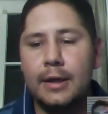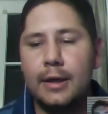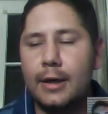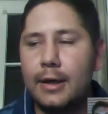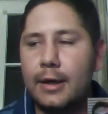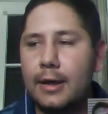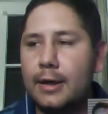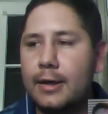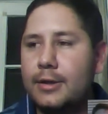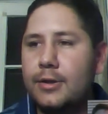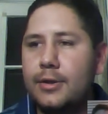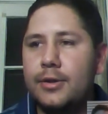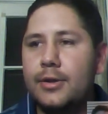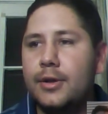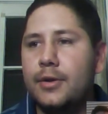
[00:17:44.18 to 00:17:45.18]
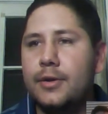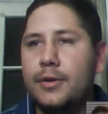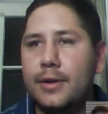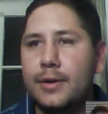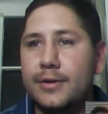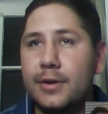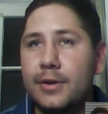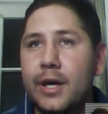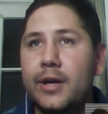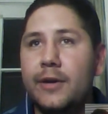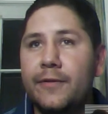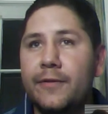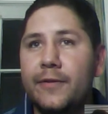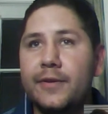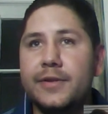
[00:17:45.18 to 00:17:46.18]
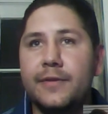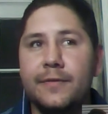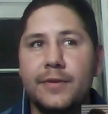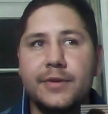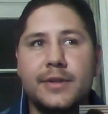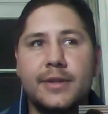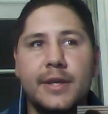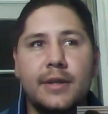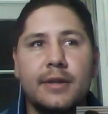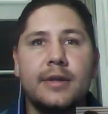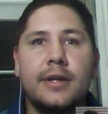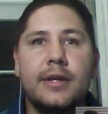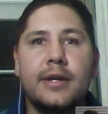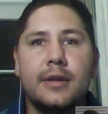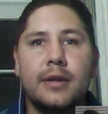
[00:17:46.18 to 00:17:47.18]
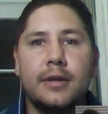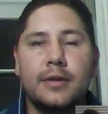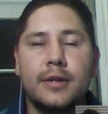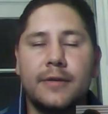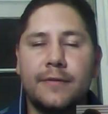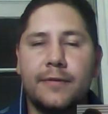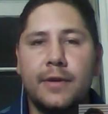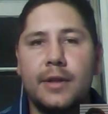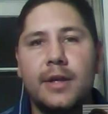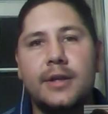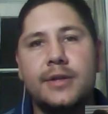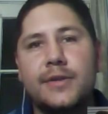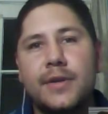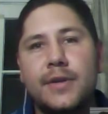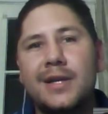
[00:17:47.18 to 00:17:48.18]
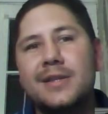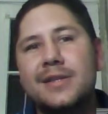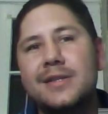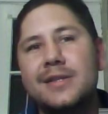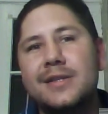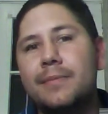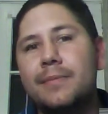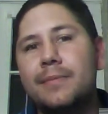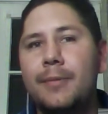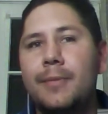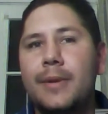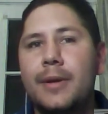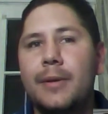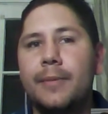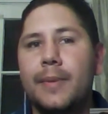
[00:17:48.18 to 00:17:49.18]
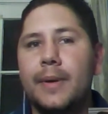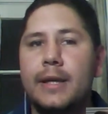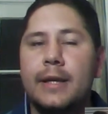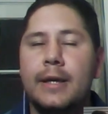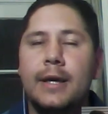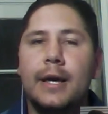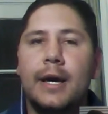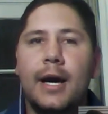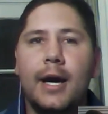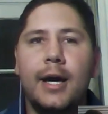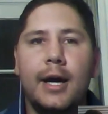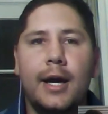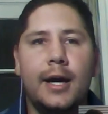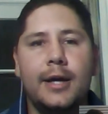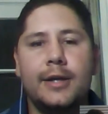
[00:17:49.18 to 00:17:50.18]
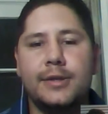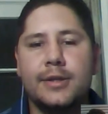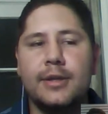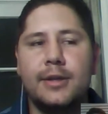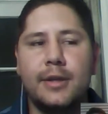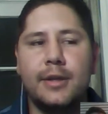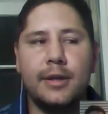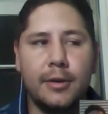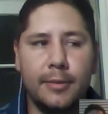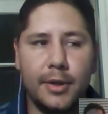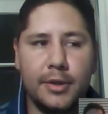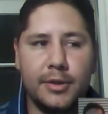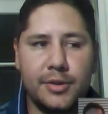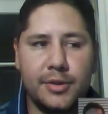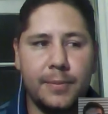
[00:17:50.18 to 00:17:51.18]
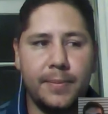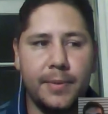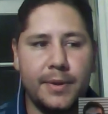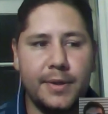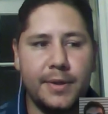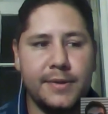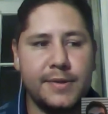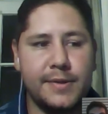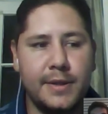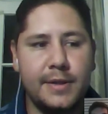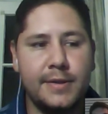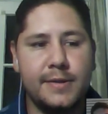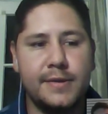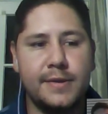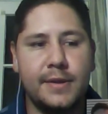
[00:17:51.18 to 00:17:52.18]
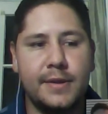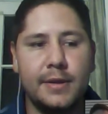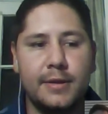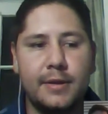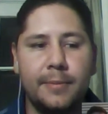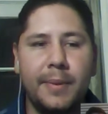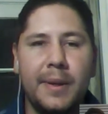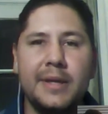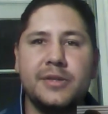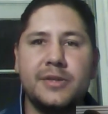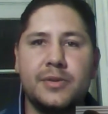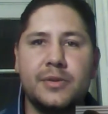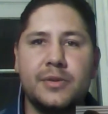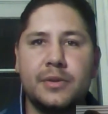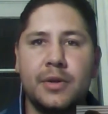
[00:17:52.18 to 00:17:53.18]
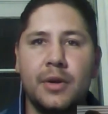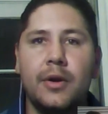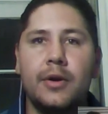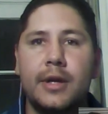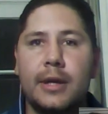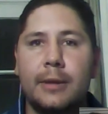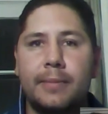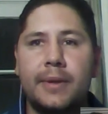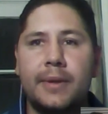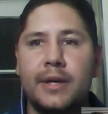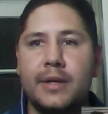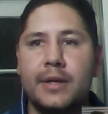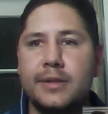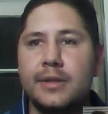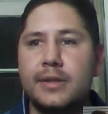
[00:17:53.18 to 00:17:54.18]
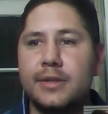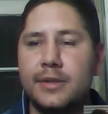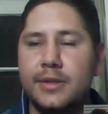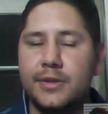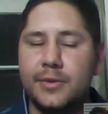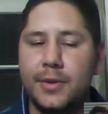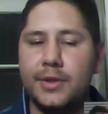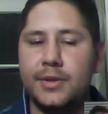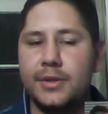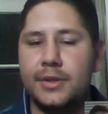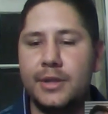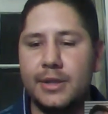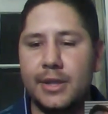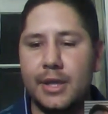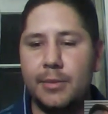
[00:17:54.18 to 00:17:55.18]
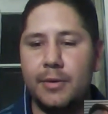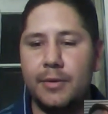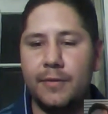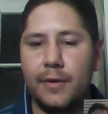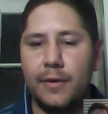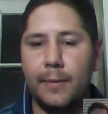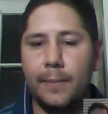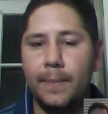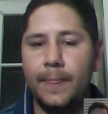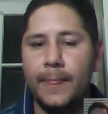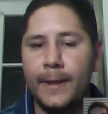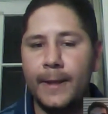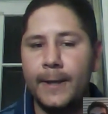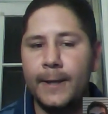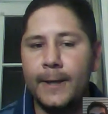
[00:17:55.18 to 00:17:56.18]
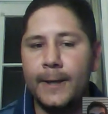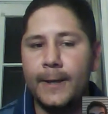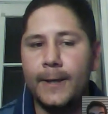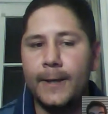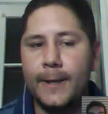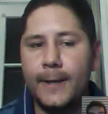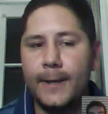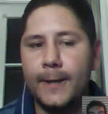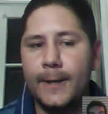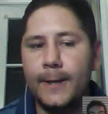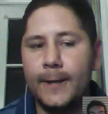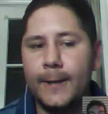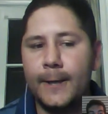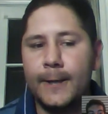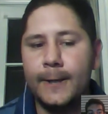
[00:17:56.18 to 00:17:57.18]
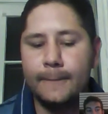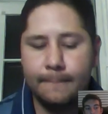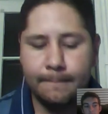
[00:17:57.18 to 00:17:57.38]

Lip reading: there's a lot of versatility along that front line. So I could see maybe, but I actually think Iman Shumpert is the best target because of the situation he's coming from. That